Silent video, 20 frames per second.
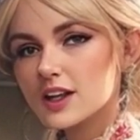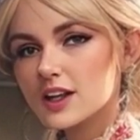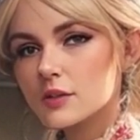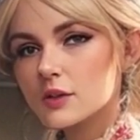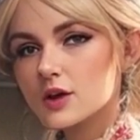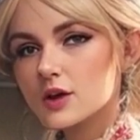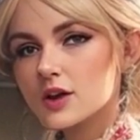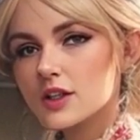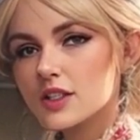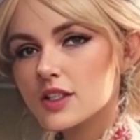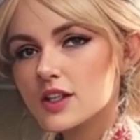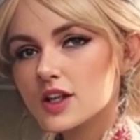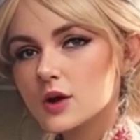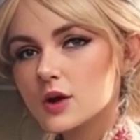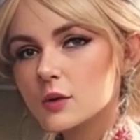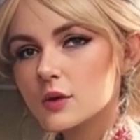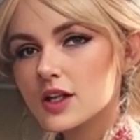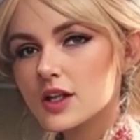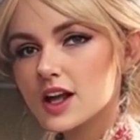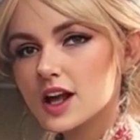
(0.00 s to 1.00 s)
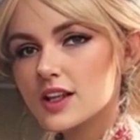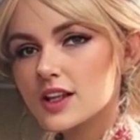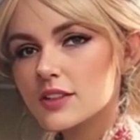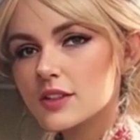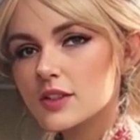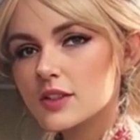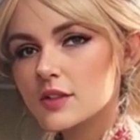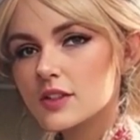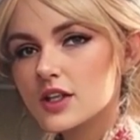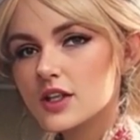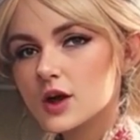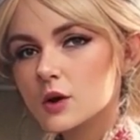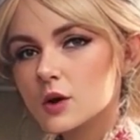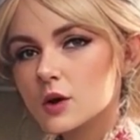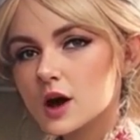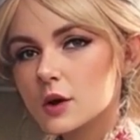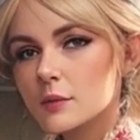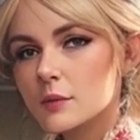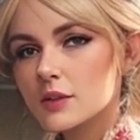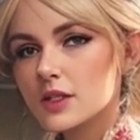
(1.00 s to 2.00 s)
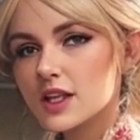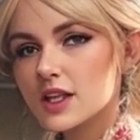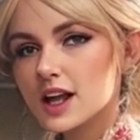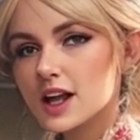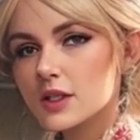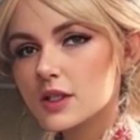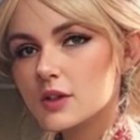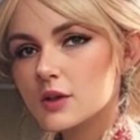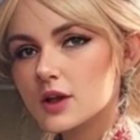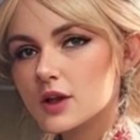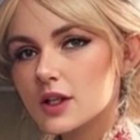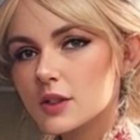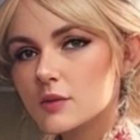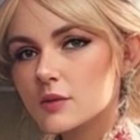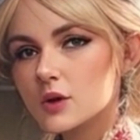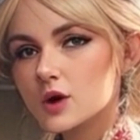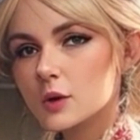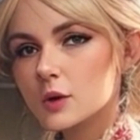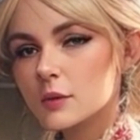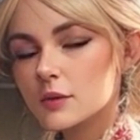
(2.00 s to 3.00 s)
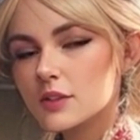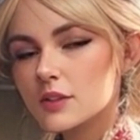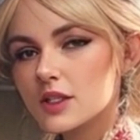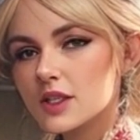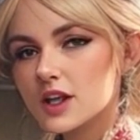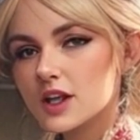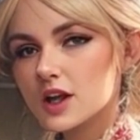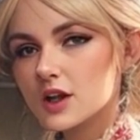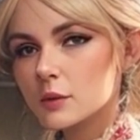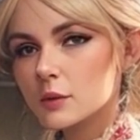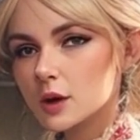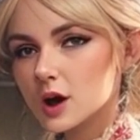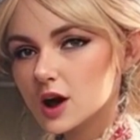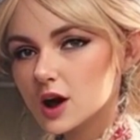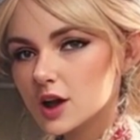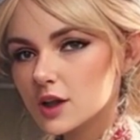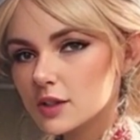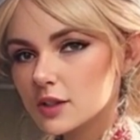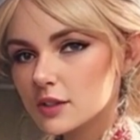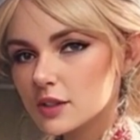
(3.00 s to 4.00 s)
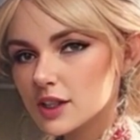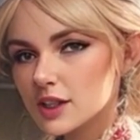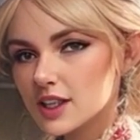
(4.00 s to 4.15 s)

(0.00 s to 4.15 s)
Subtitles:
and very slowly until the dough comes together in the form of a single ball